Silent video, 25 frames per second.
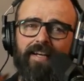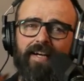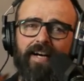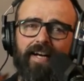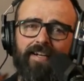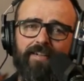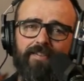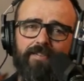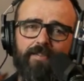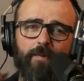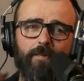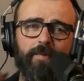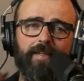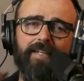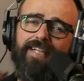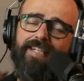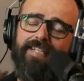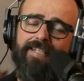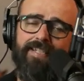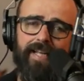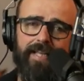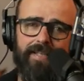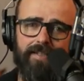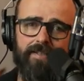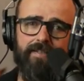I just don't think
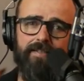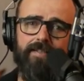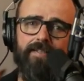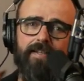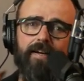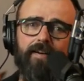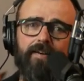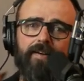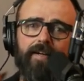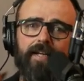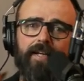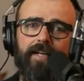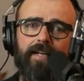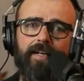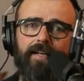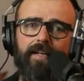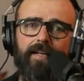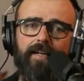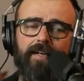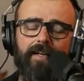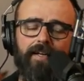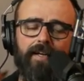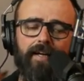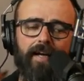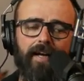it's necessary.
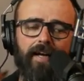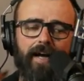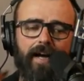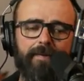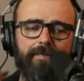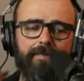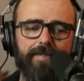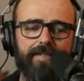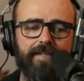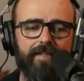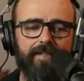I'm